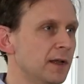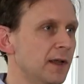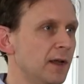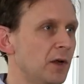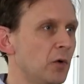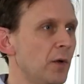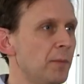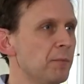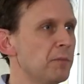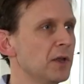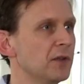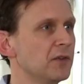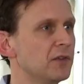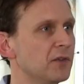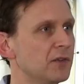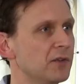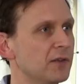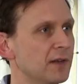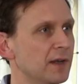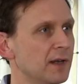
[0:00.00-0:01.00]

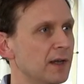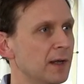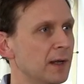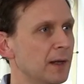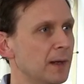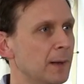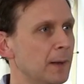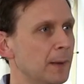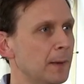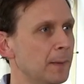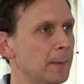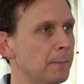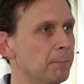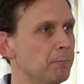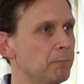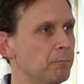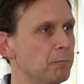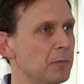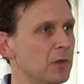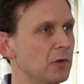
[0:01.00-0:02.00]
equipment
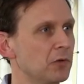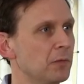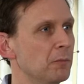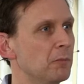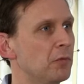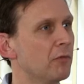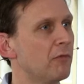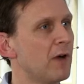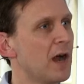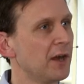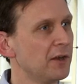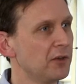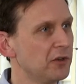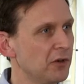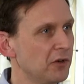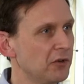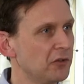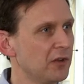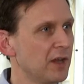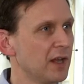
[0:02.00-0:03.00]
um,
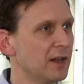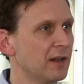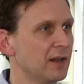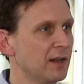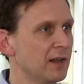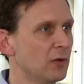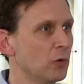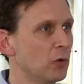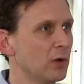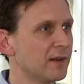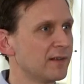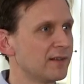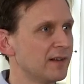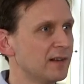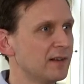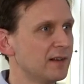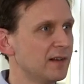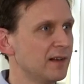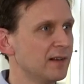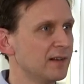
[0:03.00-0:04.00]
providers and in all
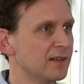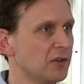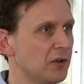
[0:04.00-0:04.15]
settings?